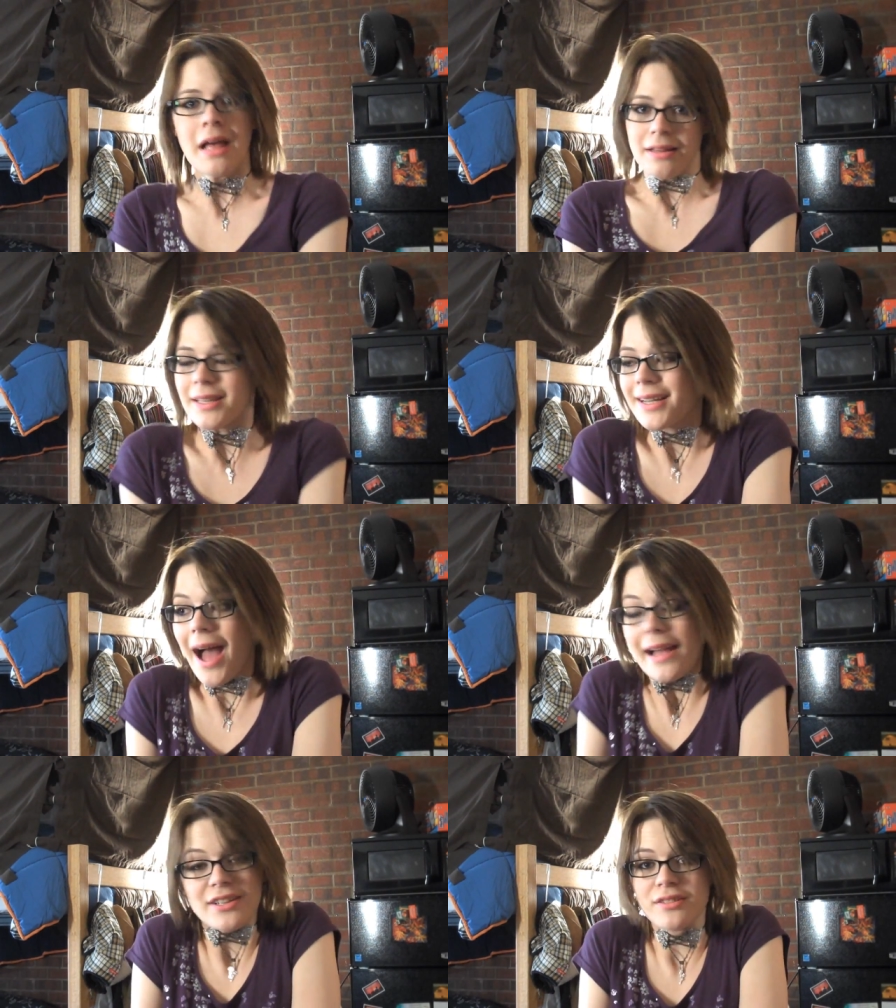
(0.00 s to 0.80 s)
Like,
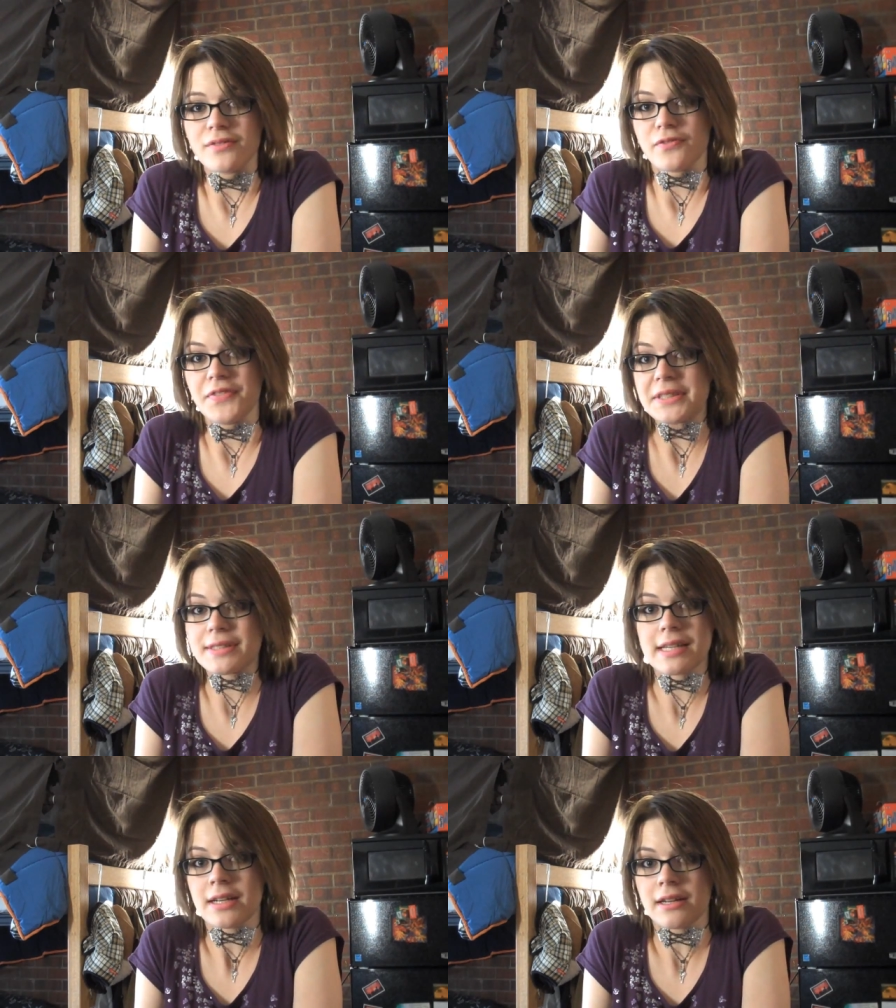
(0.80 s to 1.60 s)
I couldn't feel
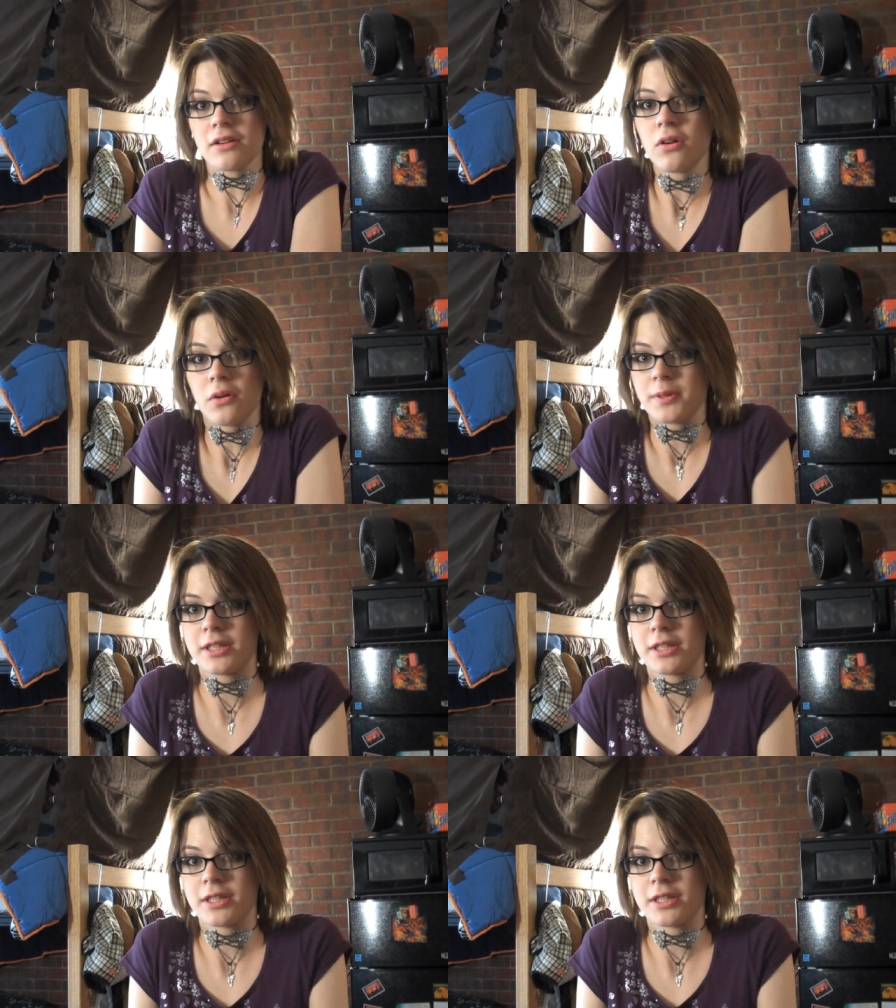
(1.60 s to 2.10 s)
sad at all when